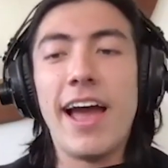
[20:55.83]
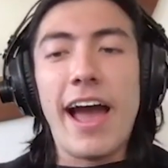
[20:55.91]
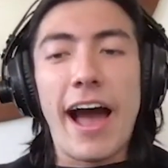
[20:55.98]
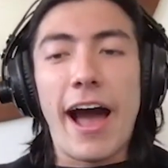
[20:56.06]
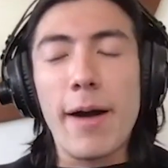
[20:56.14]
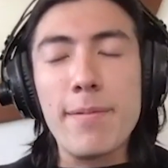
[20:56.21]

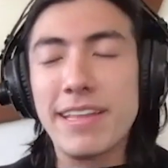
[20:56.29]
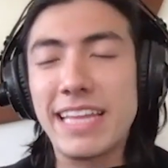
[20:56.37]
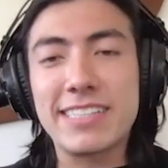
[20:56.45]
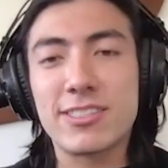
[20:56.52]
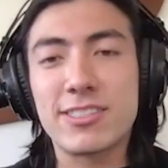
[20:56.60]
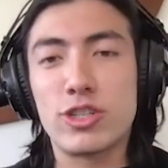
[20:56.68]
And
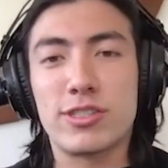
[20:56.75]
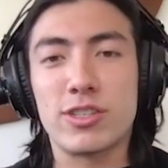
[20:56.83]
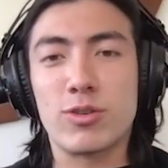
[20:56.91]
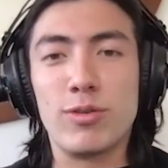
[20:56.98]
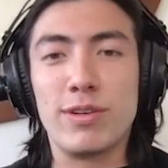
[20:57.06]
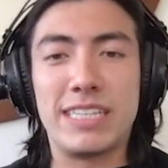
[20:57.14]
that's just the
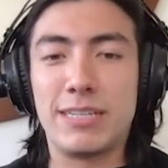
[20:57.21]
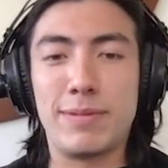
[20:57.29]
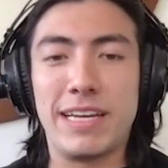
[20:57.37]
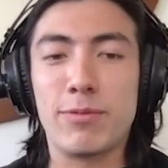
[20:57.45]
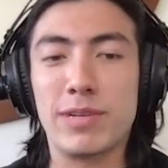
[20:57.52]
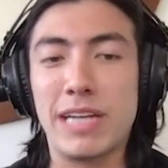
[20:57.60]
coolest thing to
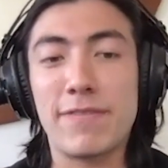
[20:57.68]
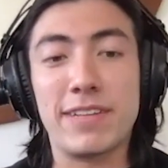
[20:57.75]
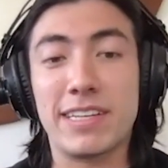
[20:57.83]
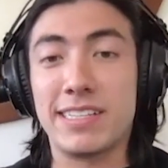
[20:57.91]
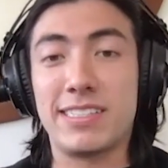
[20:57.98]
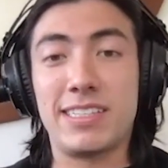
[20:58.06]
me. And we're definitely
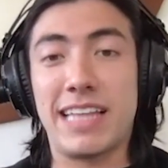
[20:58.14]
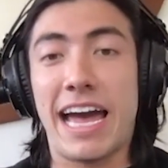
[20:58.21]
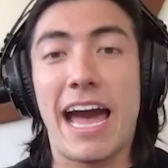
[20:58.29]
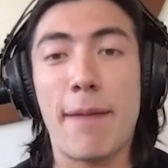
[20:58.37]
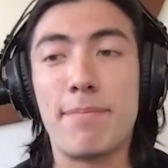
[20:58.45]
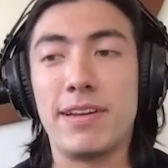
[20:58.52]
going to see that
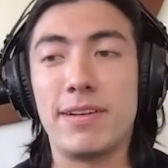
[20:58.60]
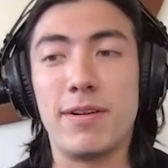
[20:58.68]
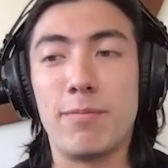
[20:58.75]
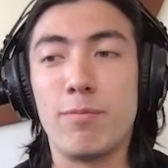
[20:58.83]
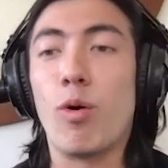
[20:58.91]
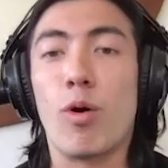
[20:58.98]
happen
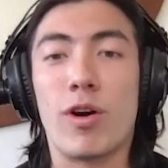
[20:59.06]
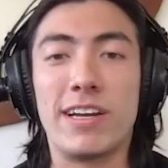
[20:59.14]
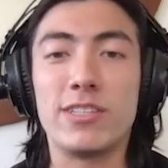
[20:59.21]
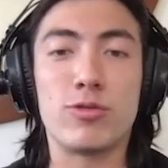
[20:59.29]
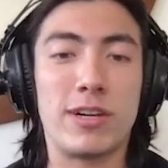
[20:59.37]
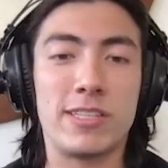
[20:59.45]
more
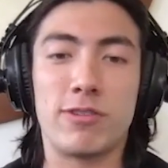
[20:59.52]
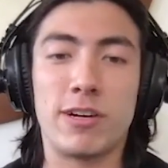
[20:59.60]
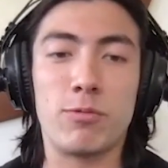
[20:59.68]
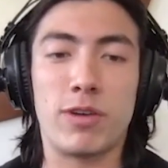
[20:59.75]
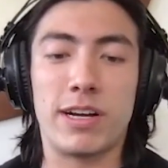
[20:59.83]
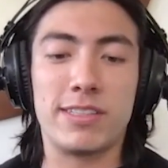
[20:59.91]
in
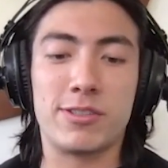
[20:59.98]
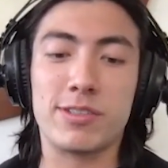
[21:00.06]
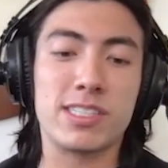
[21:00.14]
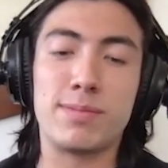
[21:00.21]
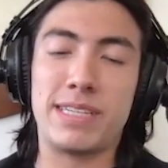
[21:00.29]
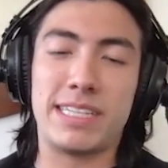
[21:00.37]
2021. So it's
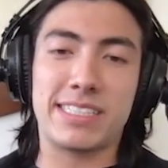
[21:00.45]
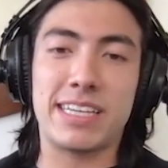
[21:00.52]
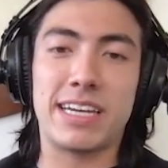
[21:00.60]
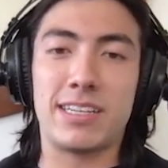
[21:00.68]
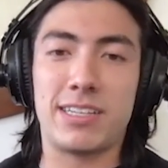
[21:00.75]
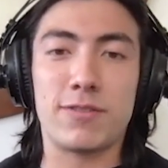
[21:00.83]
going to be an
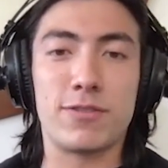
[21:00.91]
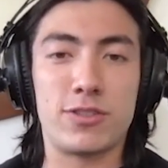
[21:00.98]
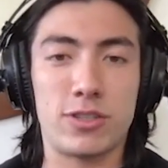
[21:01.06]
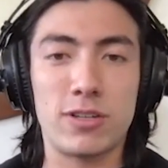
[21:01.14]
exciting year for sure.